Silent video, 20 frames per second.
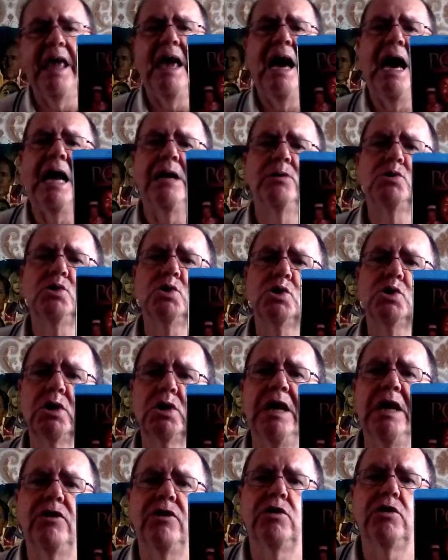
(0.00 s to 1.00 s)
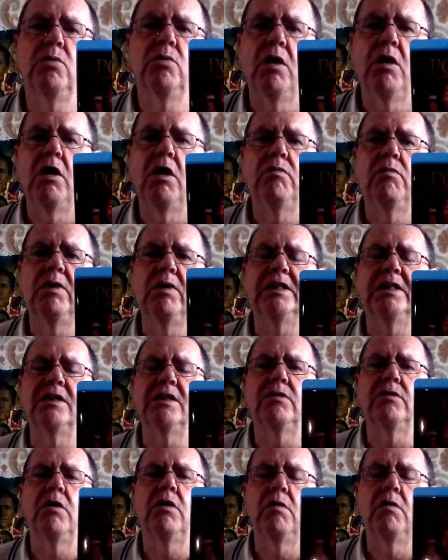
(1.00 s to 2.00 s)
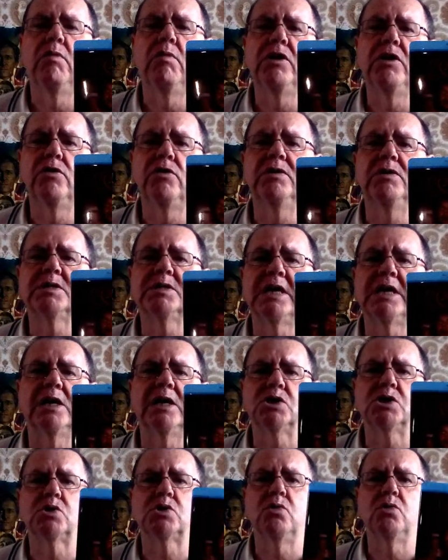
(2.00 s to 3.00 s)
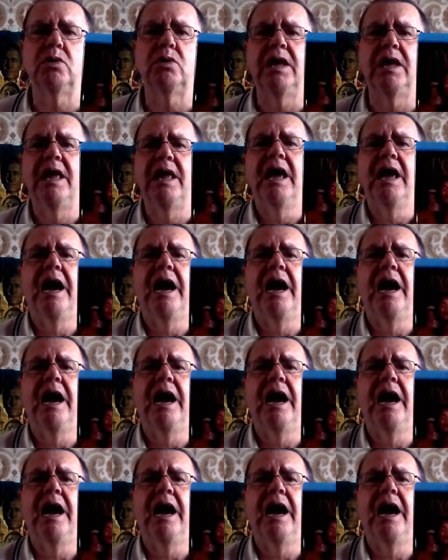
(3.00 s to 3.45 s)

and I was just getting through halfway the, halfway through the second story,